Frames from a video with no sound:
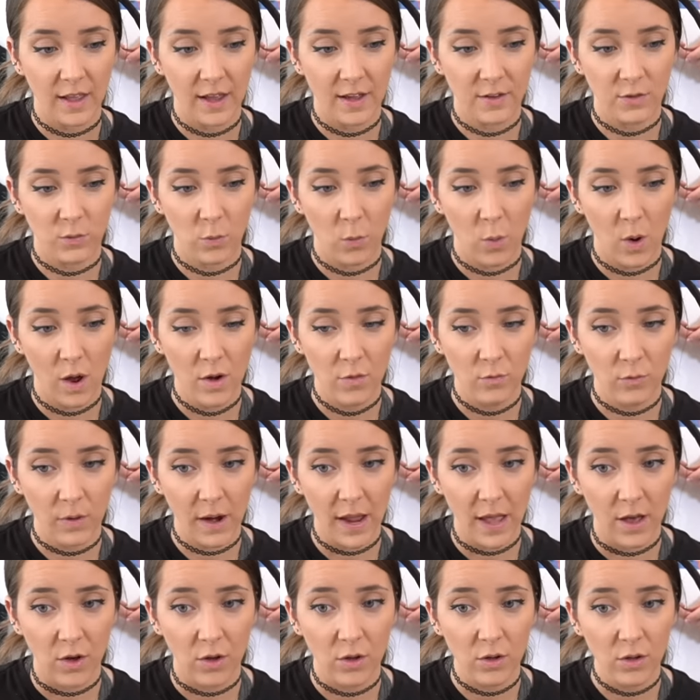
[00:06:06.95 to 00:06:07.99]
that has one
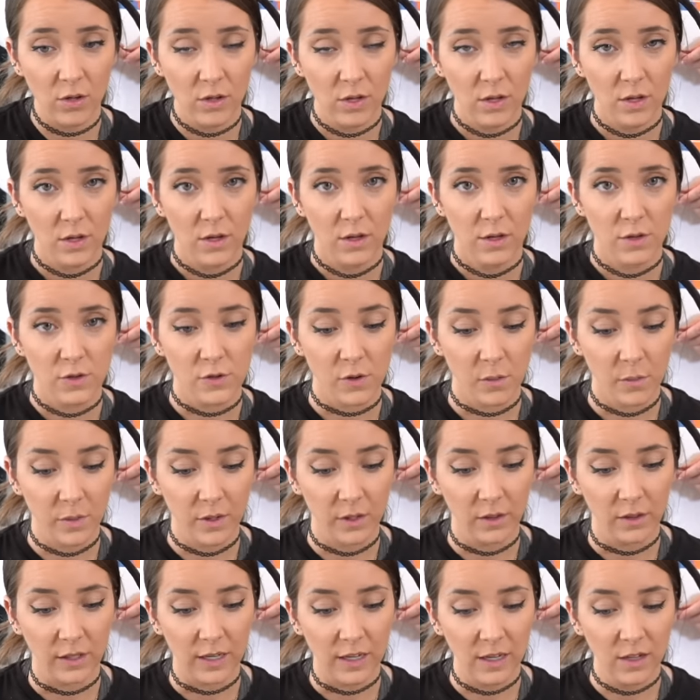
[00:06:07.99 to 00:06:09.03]
rail. So I'm
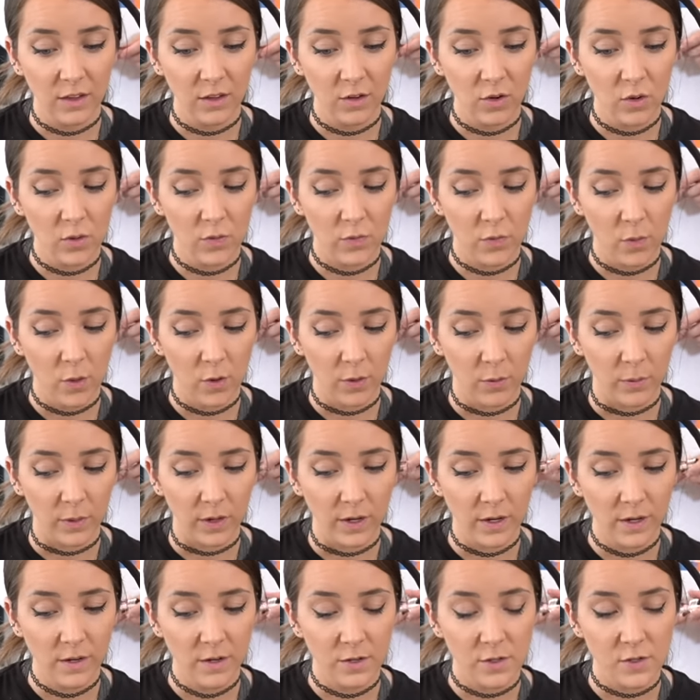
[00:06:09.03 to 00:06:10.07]
gonna lean a little
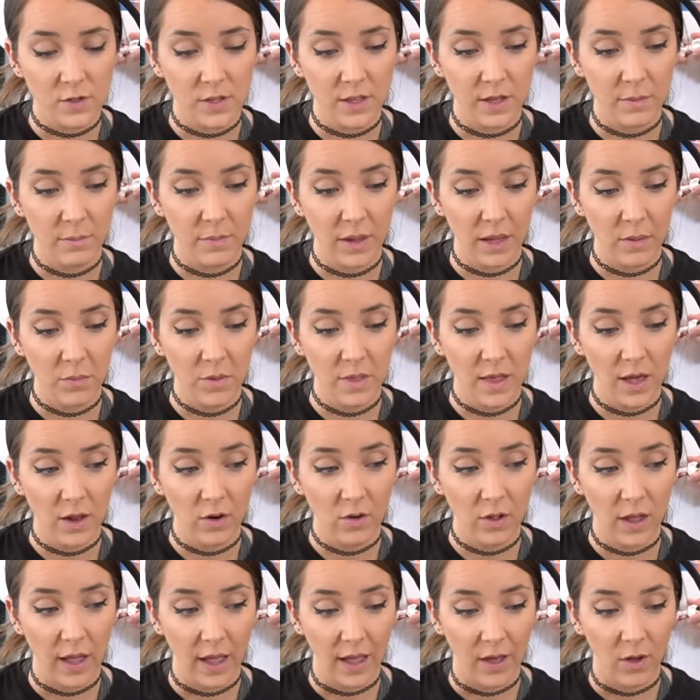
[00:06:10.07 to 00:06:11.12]
forward so that maybe
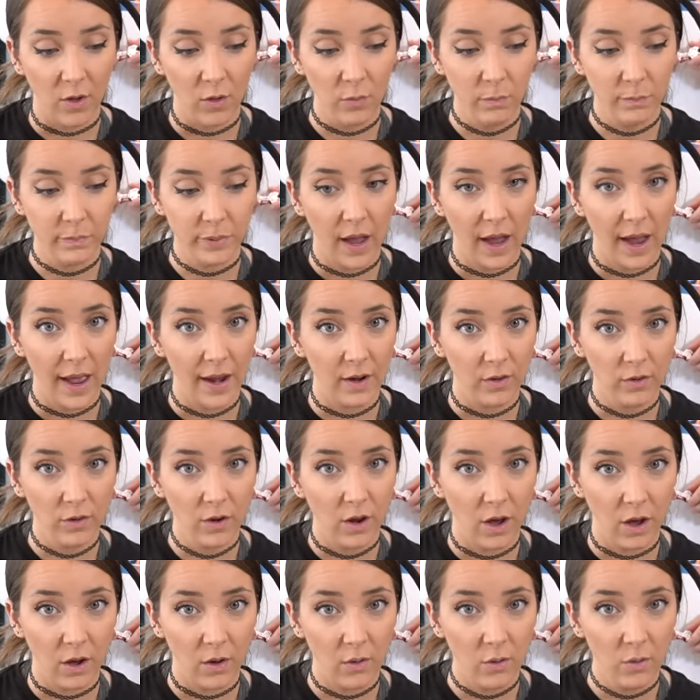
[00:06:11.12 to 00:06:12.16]
that'll help. I don't
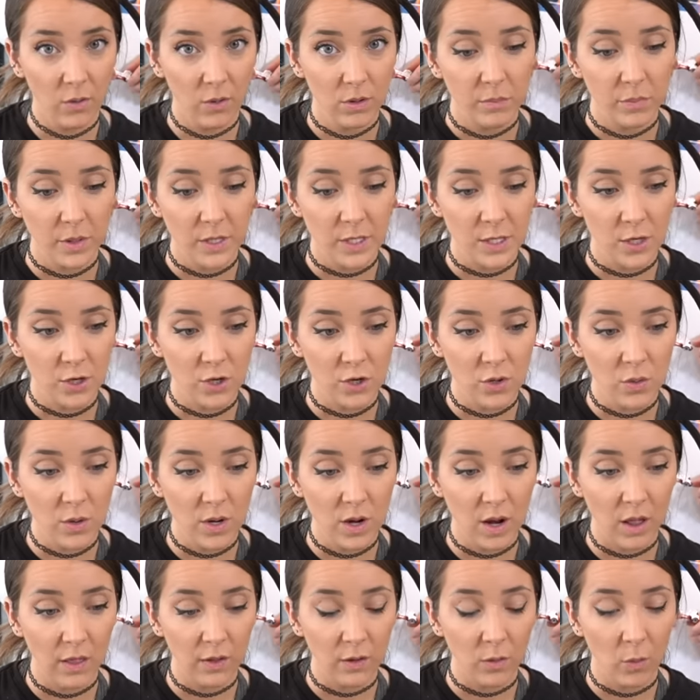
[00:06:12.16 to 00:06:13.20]
know. But to do
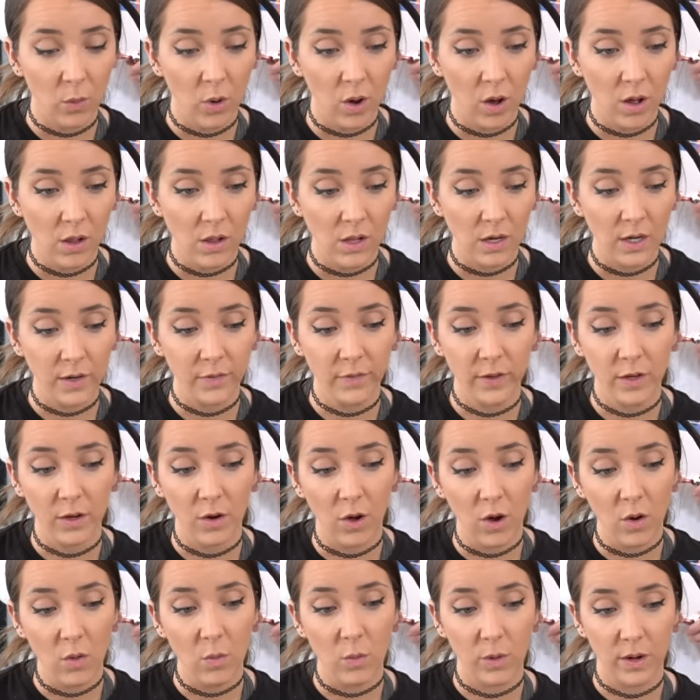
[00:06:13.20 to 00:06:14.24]
another wall, I don't even
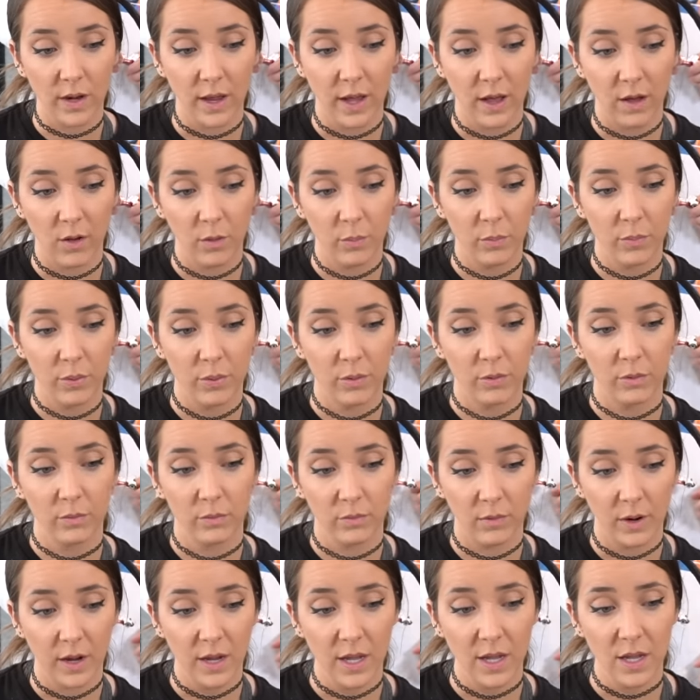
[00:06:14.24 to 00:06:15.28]
know would help,
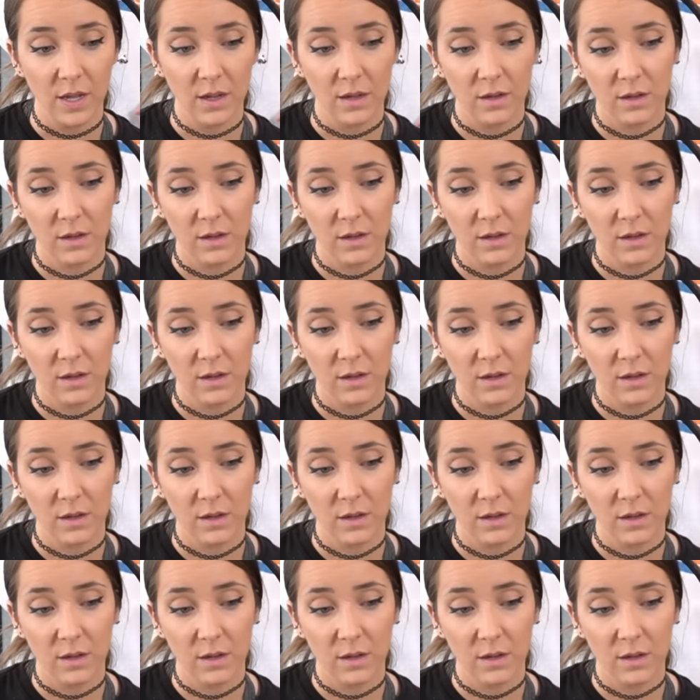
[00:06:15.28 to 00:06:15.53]
right?